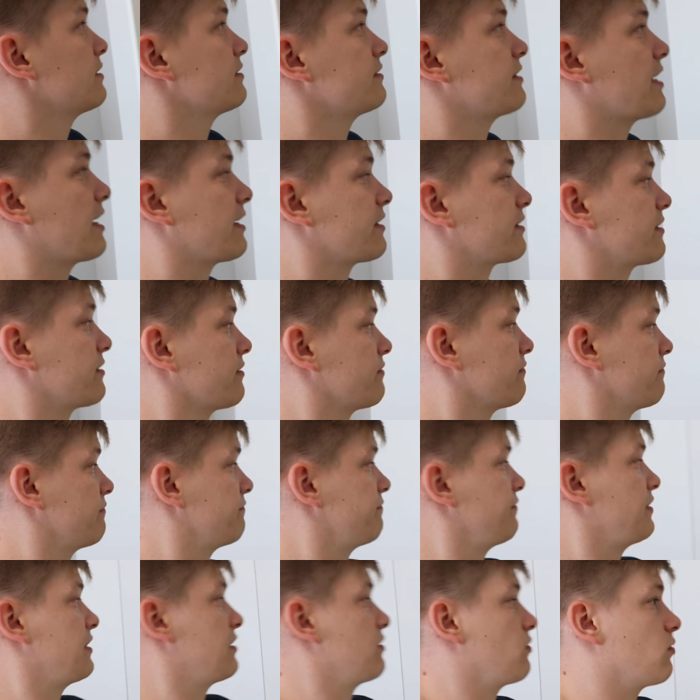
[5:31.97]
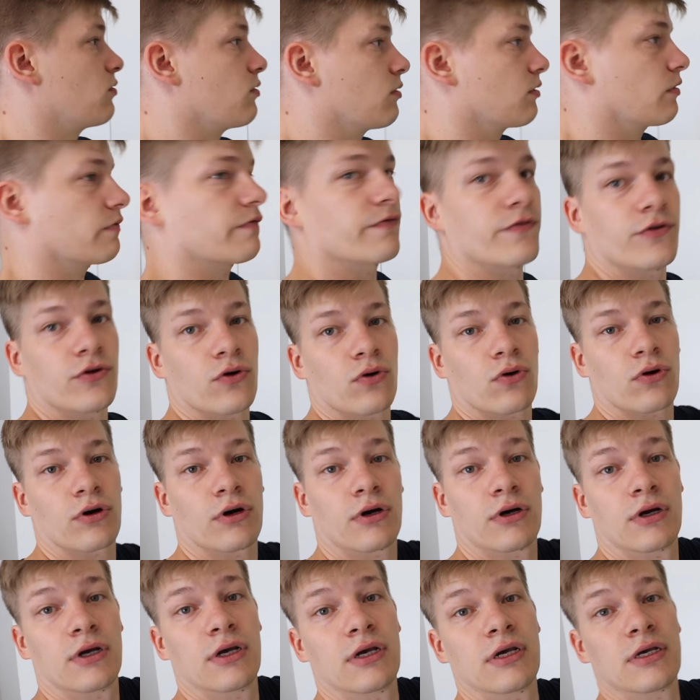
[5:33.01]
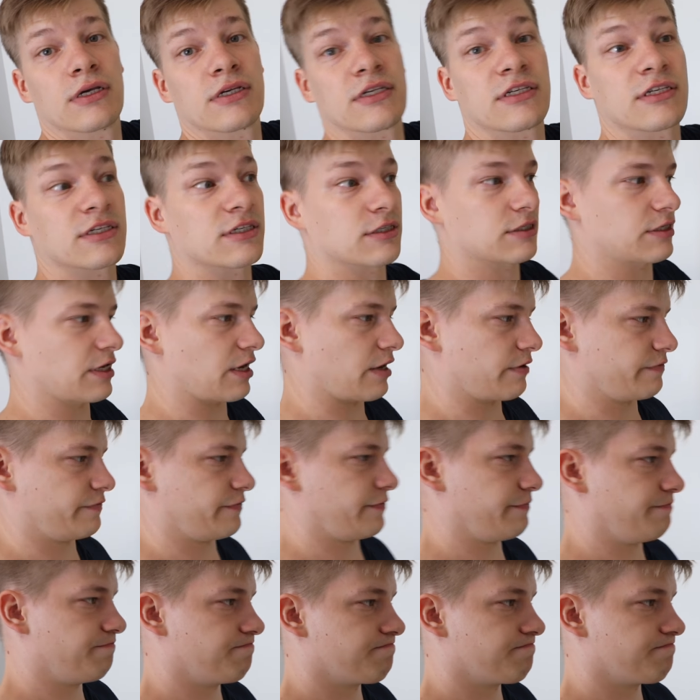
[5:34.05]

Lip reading: that can fit all of your stuff.